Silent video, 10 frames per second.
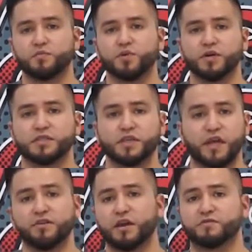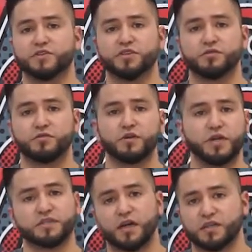inputs, and you have 2
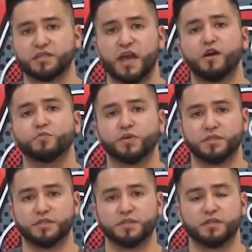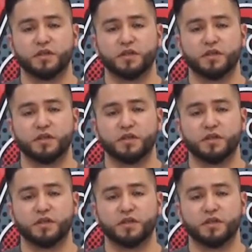exhaust outputs.